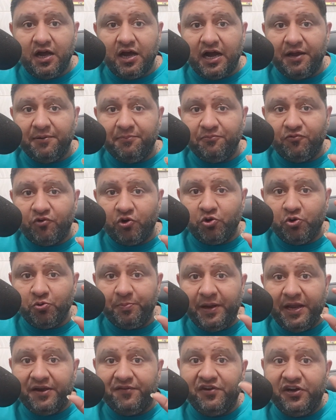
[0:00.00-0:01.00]
I want to
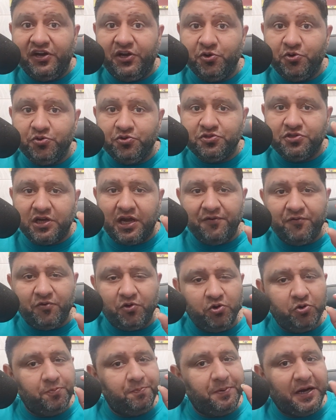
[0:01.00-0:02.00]
make videos. I
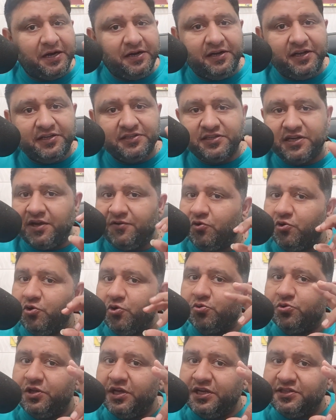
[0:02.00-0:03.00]
want to practice. I want
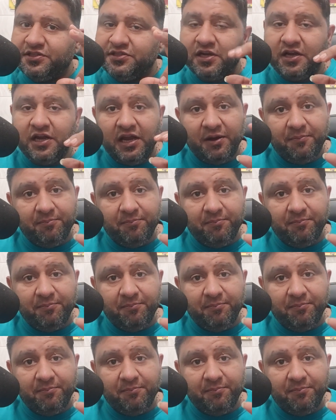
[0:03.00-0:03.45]
to this.